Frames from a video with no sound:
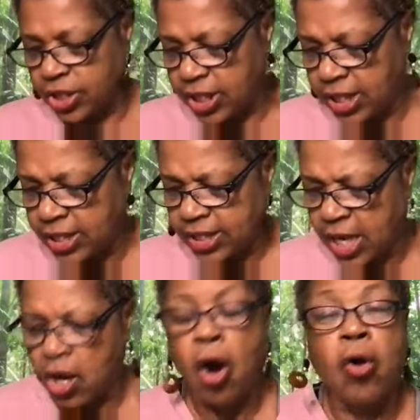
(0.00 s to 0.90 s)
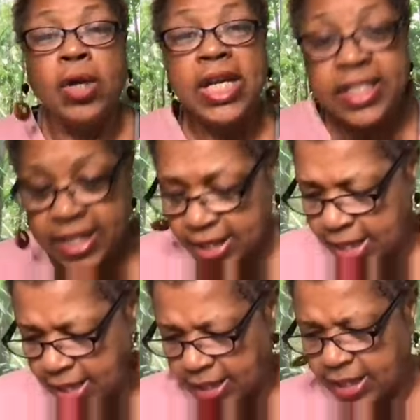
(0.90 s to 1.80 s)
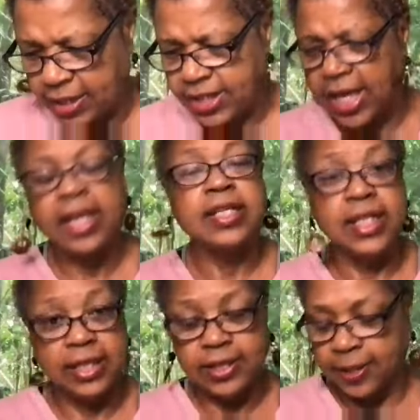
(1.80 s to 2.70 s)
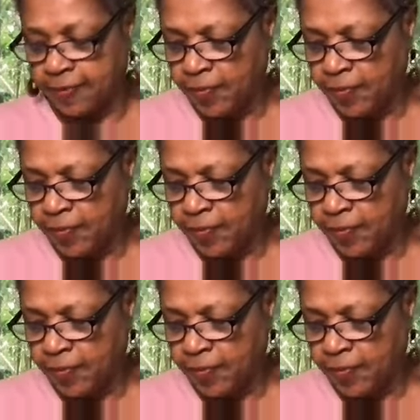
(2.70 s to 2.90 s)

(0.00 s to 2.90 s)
is a holistic healing technique.